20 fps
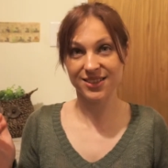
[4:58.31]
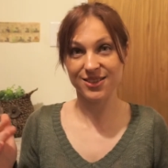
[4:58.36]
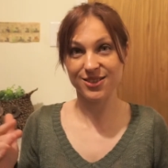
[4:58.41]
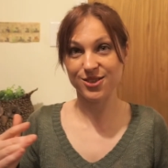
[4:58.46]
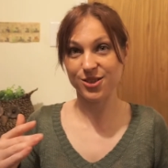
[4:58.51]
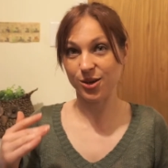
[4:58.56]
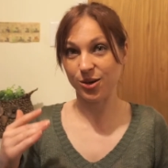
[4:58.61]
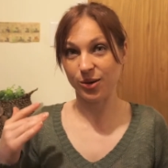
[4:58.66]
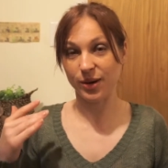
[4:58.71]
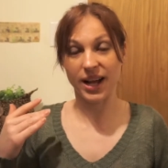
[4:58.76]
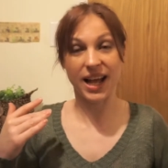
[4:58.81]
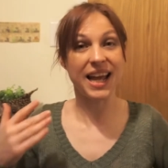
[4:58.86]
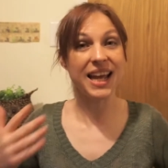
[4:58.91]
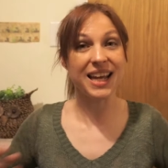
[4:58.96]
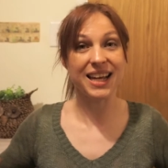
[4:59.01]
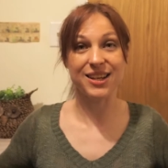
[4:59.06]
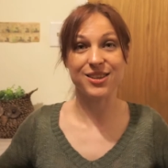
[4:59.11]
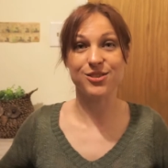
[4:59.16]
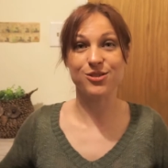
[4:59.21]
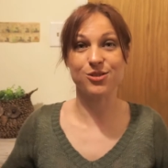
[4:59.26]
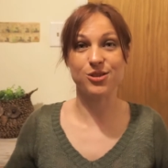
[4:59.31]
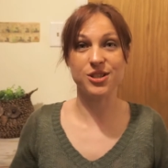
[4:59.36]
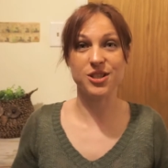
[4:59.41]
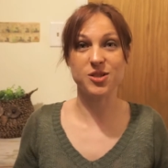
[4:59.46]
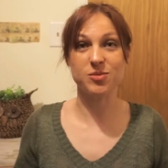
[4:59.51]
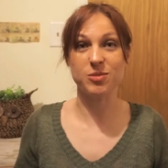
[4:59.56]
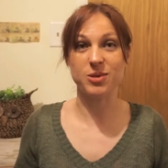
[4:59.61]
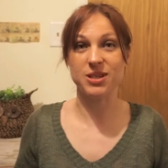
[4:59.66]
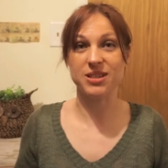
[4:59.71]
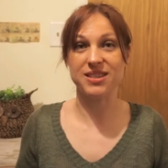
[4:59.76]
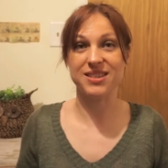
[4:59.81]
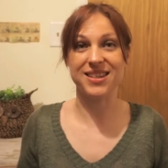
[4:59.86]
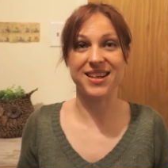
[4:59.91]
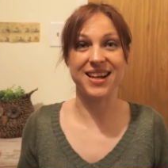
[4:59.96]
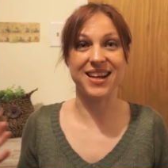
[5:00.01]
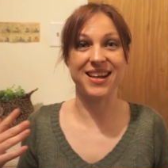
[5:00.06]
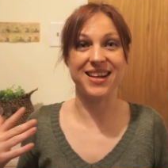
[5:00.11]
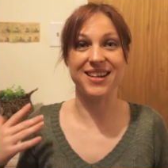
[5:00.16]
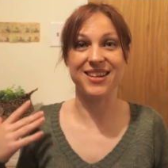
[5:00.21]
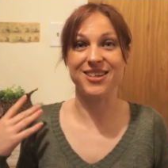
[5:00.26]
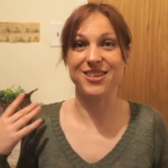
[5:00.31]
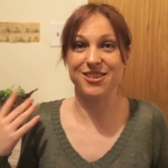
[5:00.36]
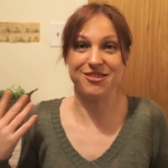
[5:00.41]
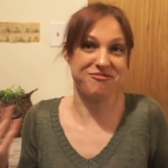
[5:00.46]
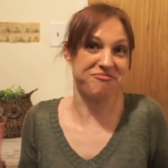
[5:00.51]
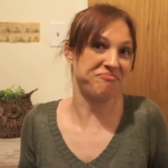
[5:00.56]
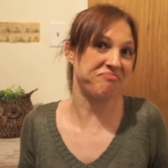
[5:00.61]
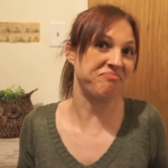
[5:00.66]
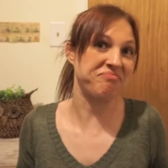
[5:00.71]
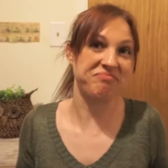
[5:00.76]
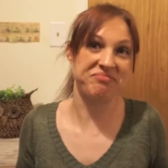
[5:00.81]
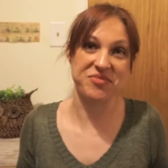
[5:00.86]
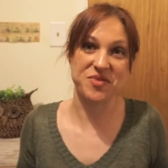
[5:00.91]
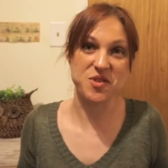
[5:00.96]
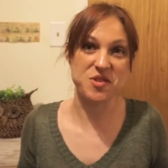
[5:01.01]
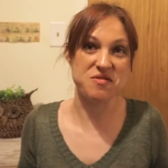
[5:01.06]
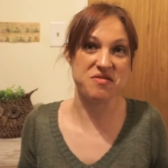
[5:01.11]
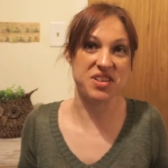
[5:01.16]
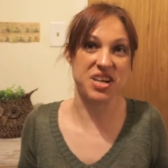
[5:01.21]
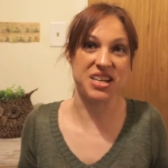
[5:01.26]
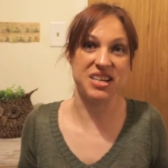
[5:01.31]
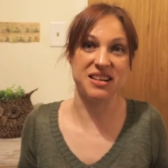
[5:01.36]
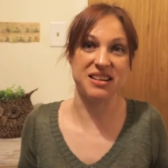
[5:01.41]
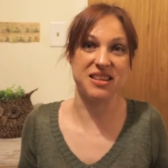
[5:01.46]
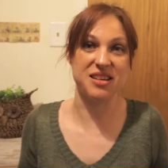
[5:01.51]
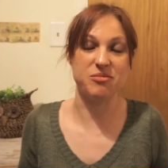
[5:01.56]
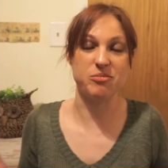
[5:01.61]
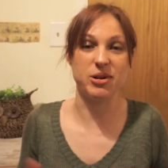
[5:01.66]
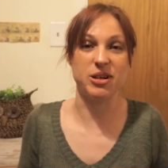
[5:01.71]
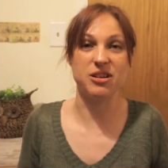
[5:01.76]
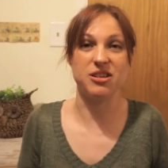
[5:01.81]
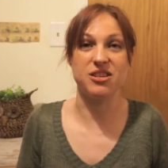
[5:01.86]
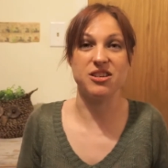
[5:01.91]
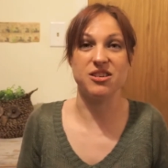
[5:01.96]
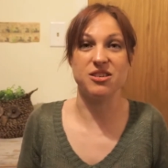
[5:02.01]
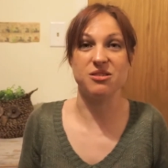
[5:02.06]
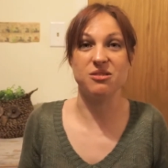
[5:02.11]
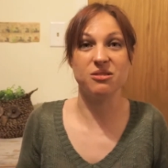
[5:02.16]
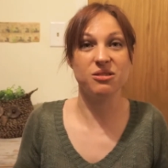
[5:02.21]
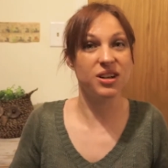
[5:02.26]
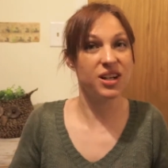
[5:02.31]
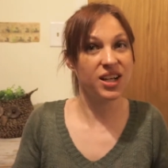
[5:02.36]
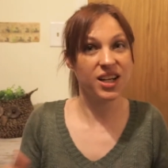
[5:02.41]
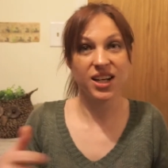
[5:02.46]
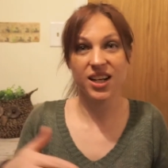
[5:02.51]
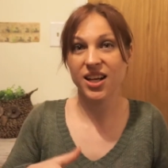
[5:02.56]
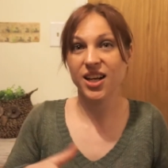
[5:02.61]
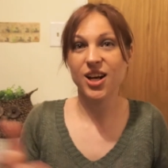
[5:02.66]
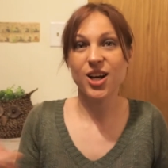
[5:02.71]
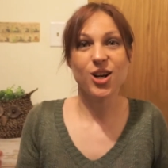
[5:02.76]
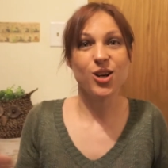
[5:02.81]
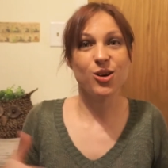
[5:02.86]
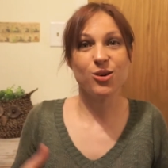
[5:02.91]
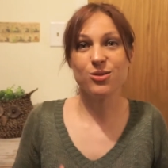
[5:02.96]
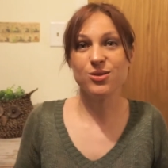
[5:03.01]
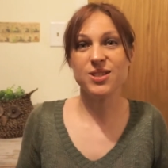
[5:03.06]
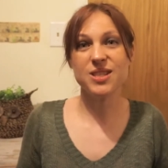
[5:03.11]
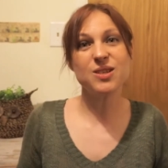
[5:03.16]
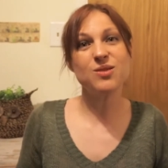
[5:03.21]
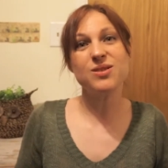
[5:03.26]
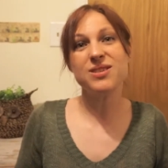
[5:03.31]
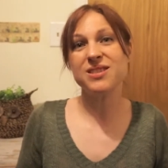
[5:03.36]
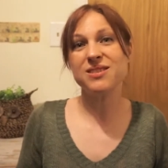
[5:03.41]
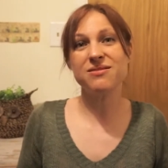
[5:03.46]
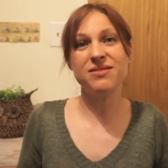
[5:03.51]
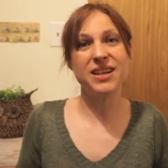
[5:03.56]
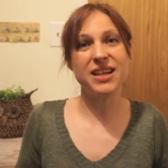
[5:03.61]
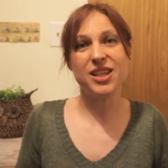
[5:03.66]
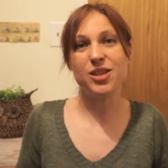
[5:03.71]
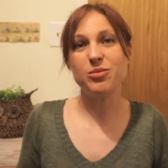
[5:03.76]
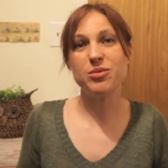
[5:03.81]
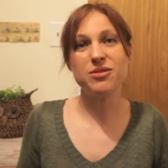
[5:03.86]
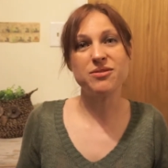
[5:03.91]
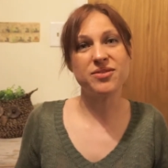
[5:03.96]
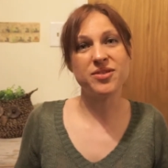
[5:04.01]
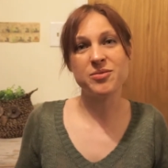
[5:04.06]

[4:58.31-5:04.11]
So hey, it's Christmas and you've got nothing better to do. Go see what's available